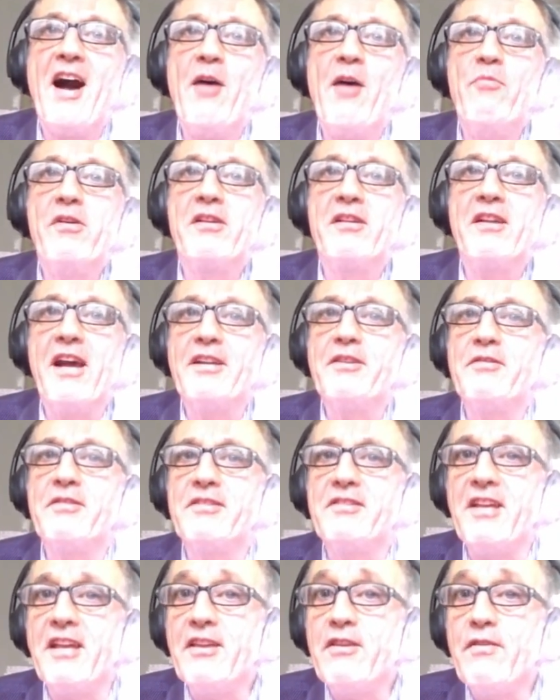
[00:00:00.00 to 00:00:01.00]
I would
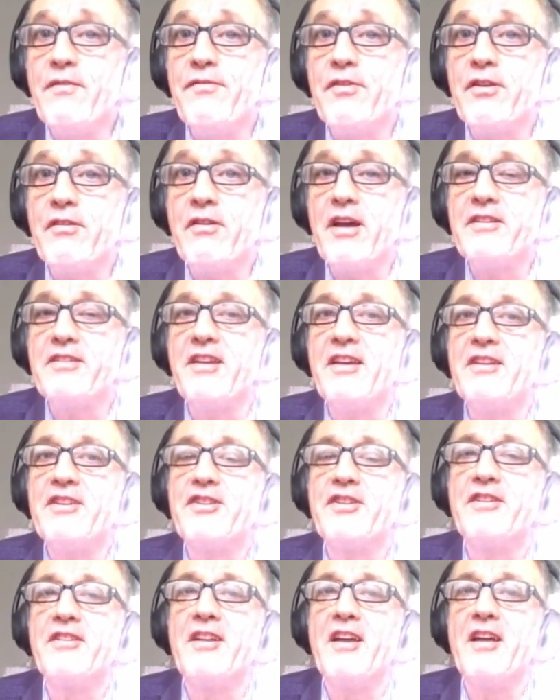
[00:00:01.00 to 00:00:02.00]
like to thank you for your
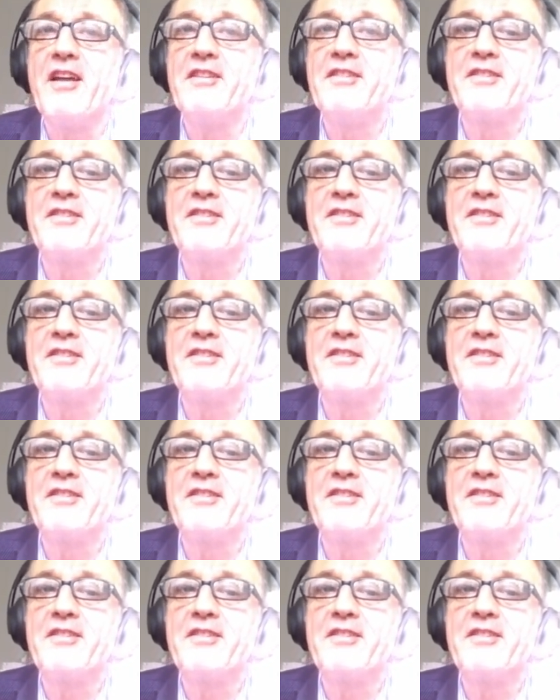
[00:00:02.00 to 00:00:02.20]
attention,